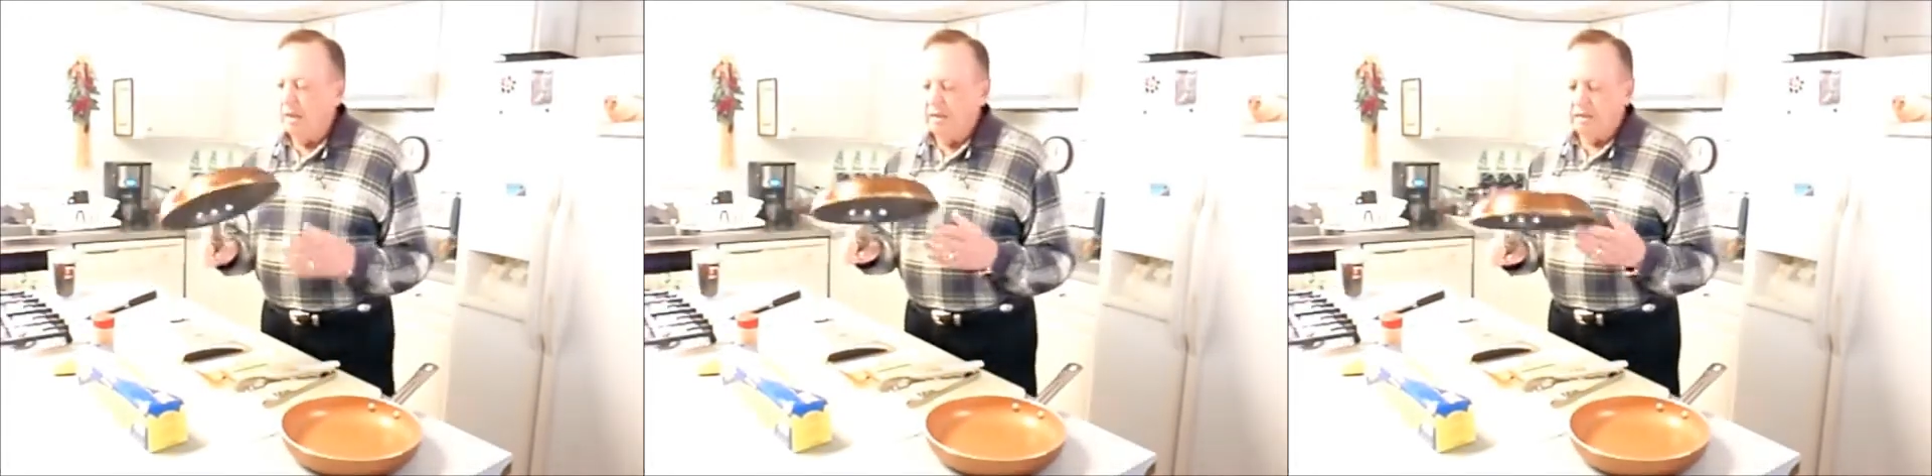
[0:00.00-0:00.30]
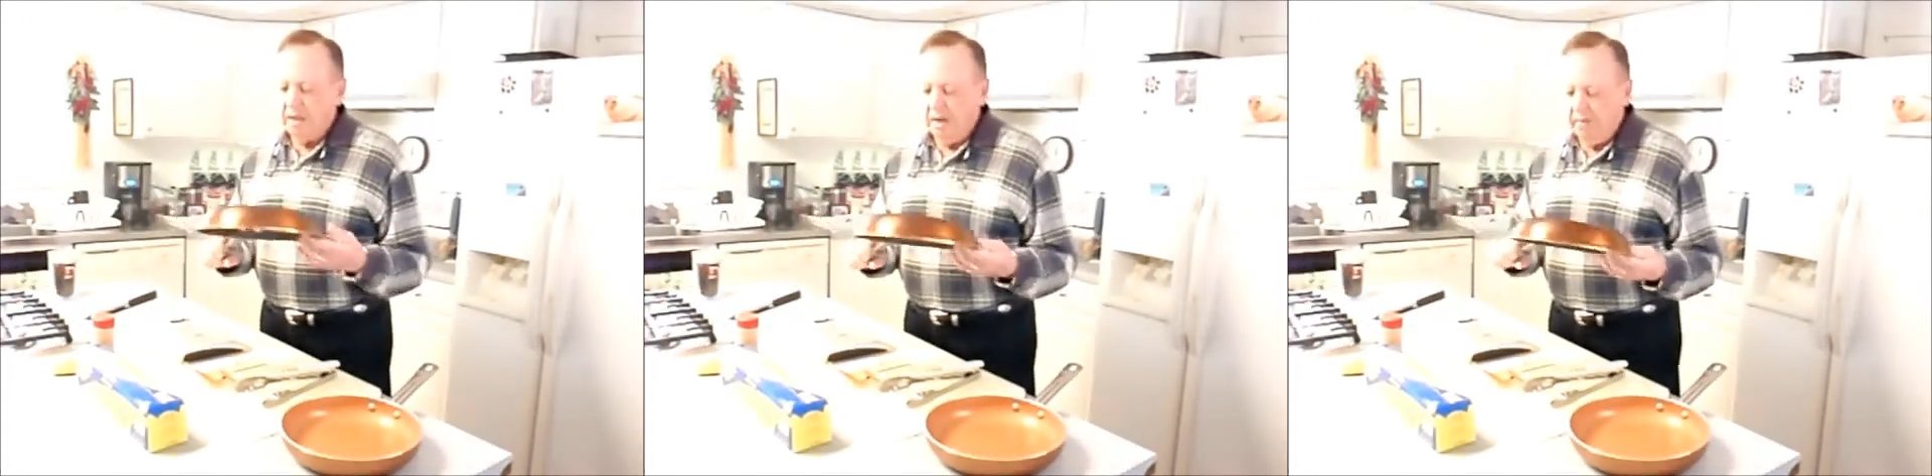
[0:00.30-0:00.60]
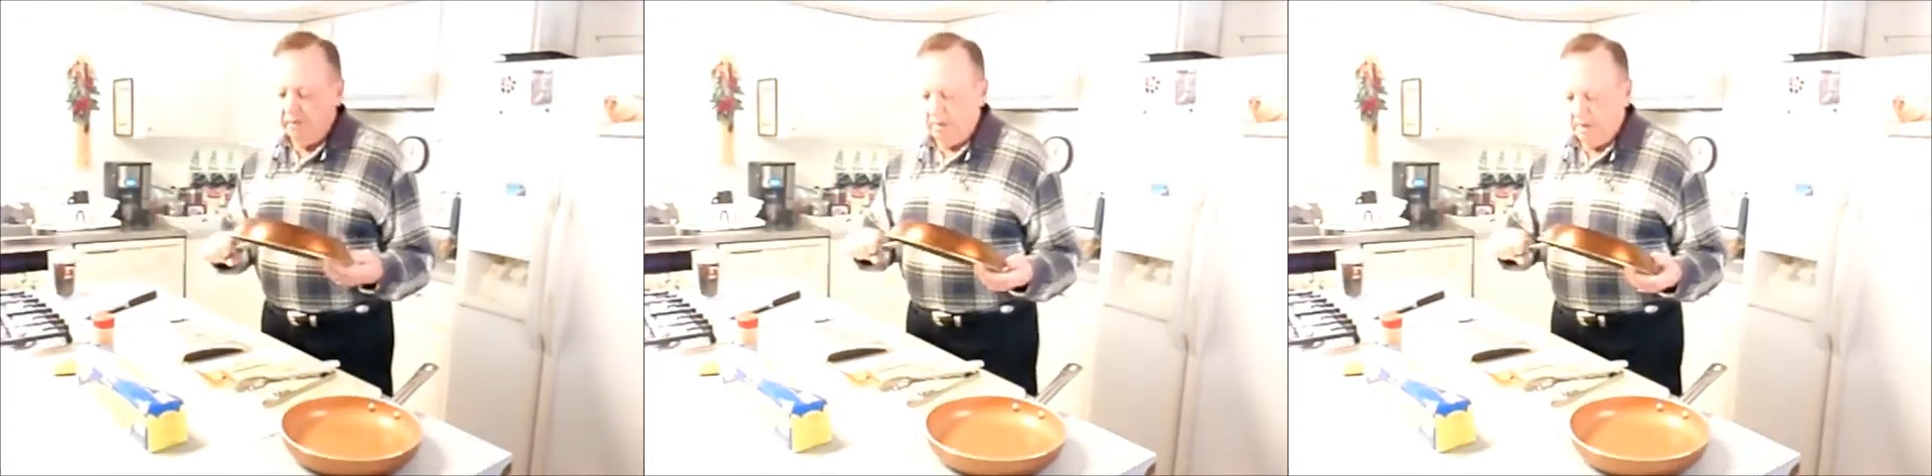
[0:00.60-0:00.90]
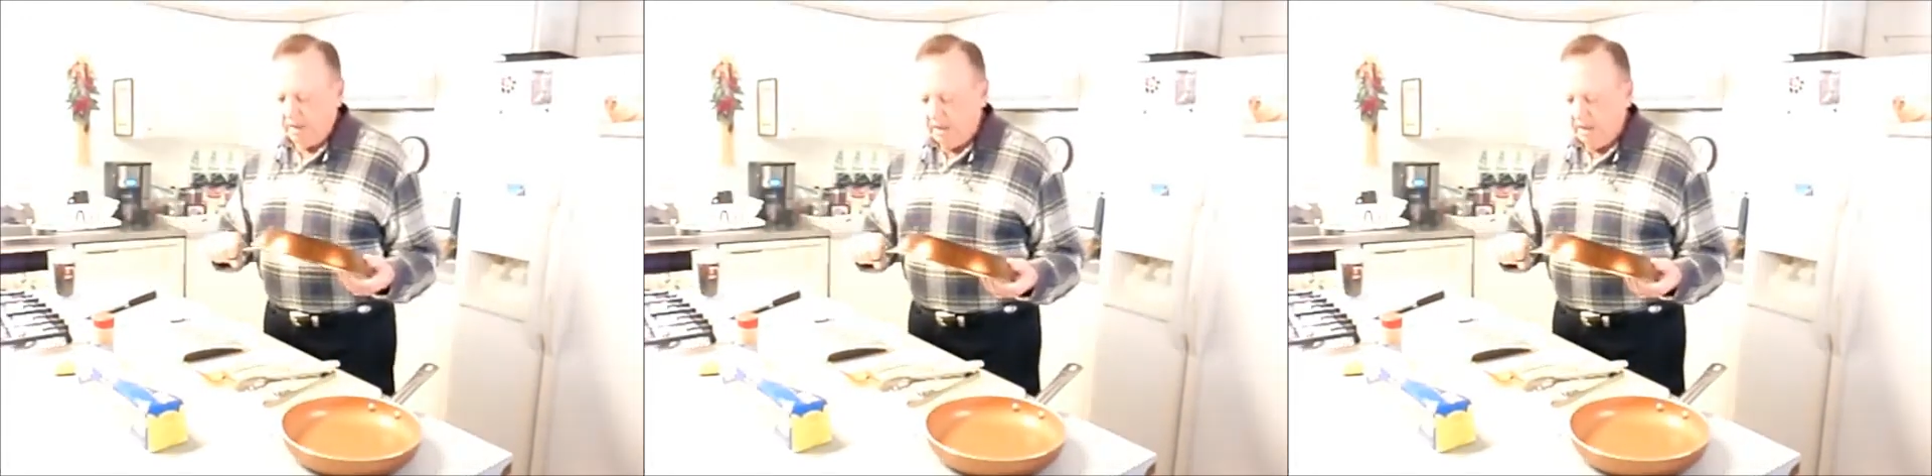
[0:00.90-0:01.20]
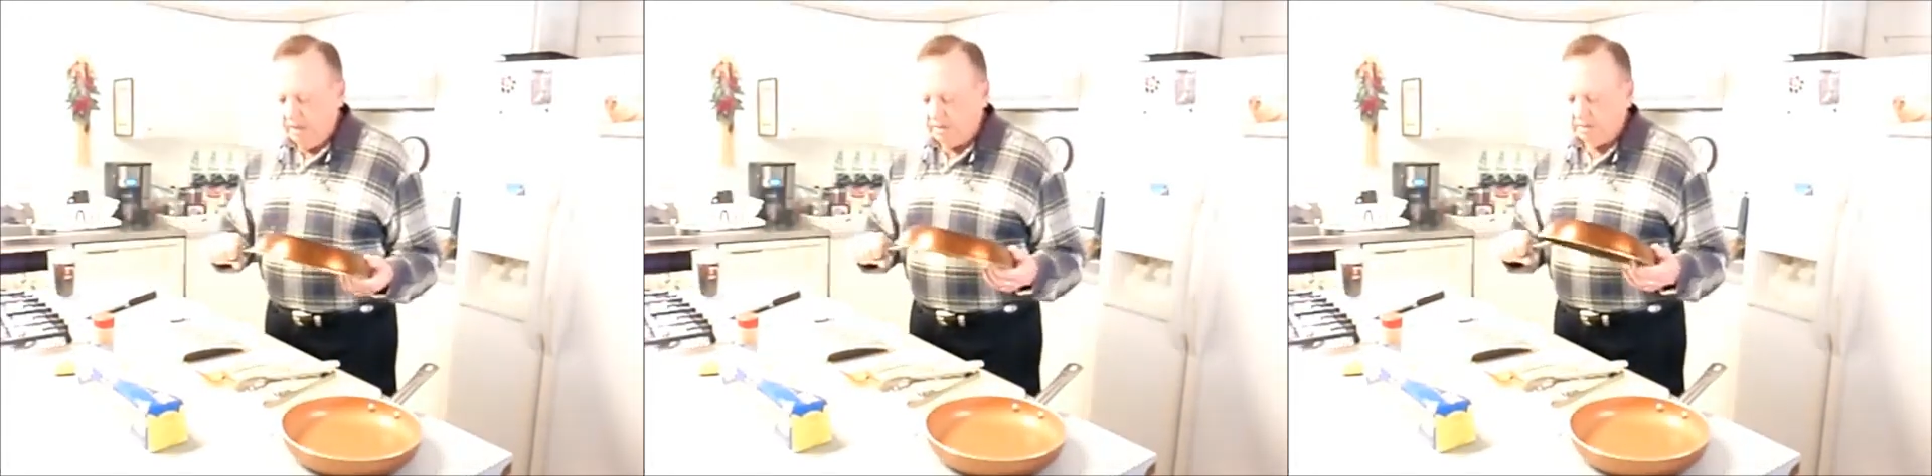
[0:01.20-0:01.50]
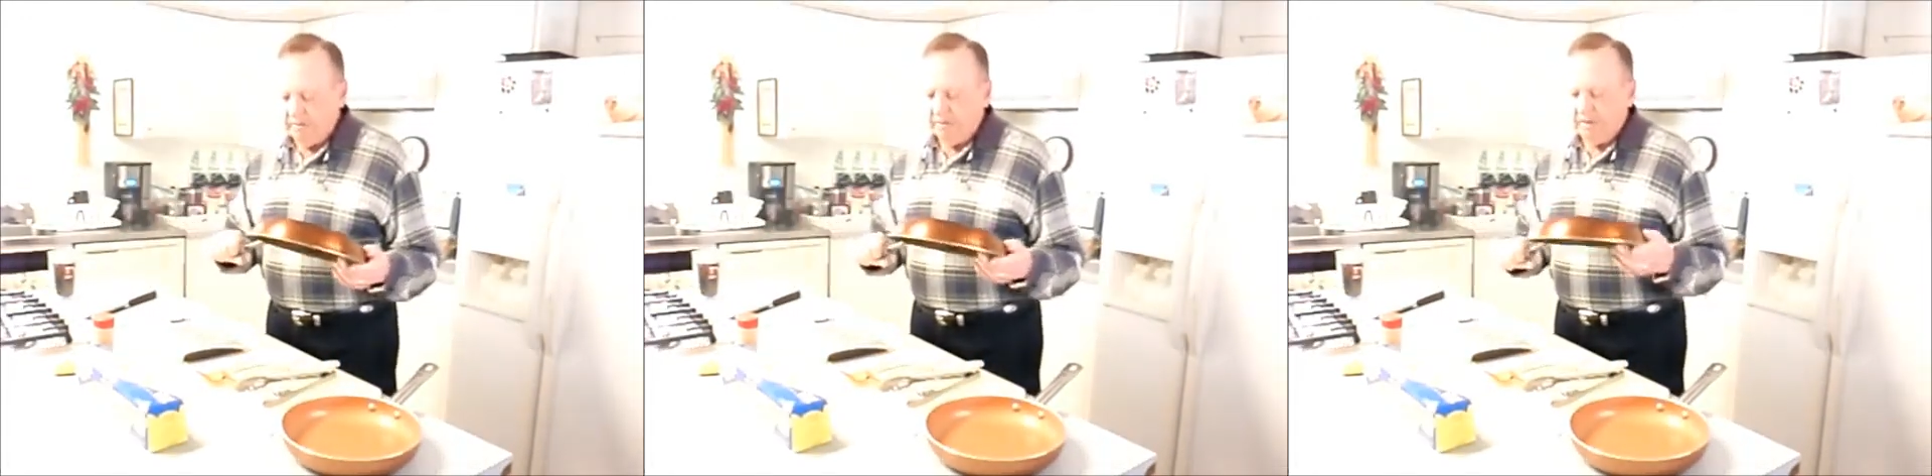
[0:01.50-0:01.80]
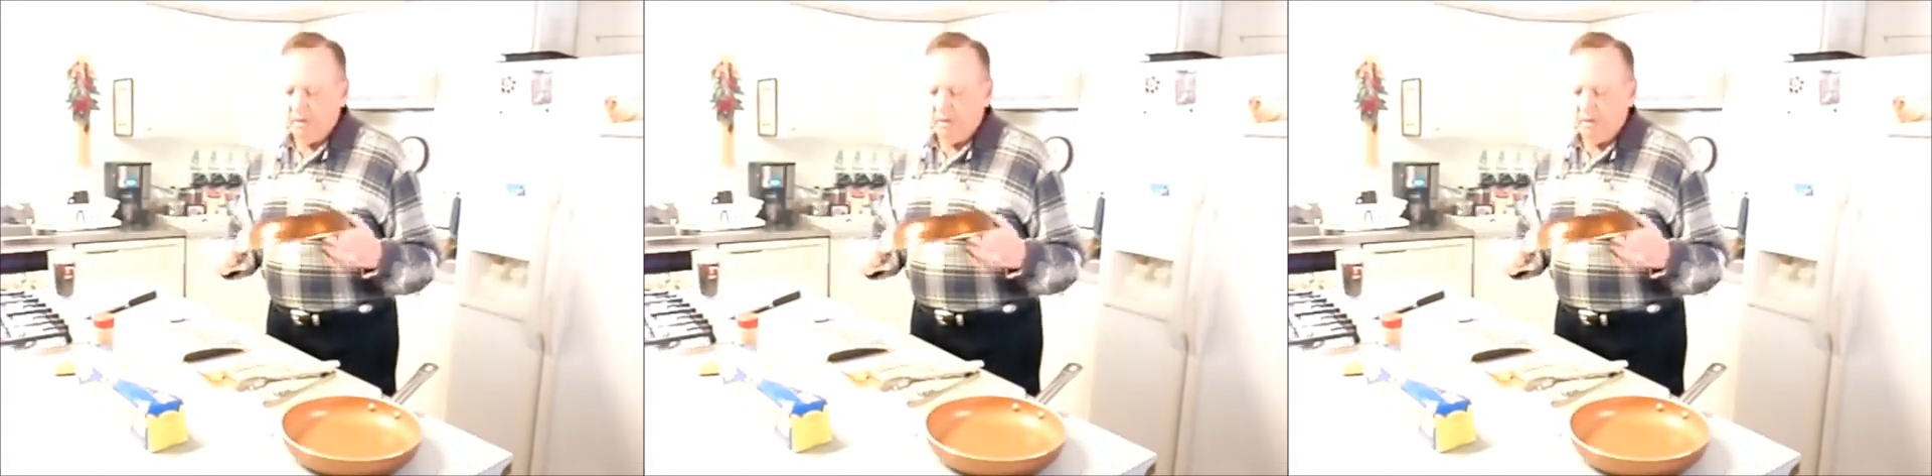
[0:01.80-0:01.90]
This came from a case of